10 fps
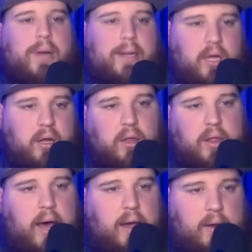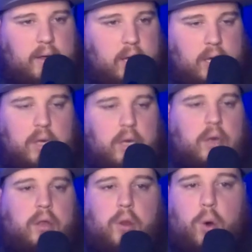on the other side.
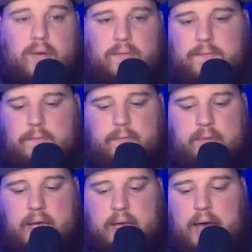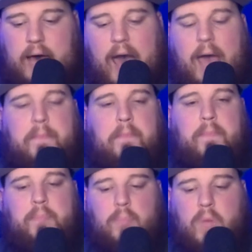So if
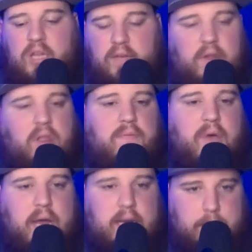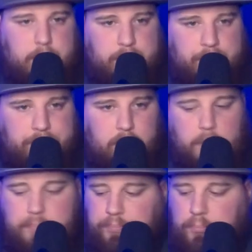I'm a defensive end,
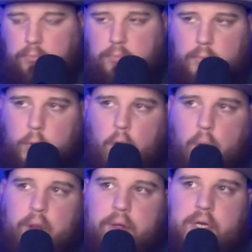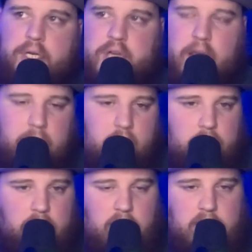whether it's James
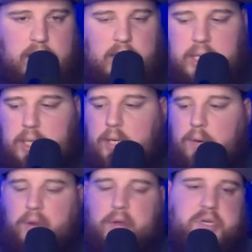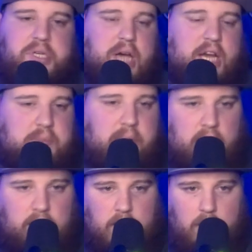Houston, whether it's Josh
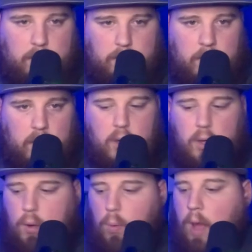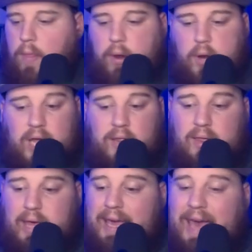Pascal, whether it's
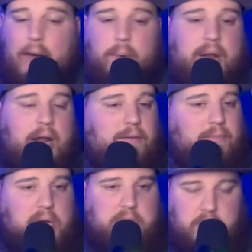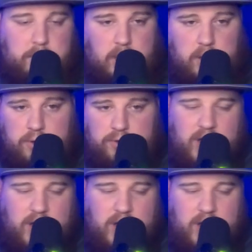a guy we're not even mentioning, because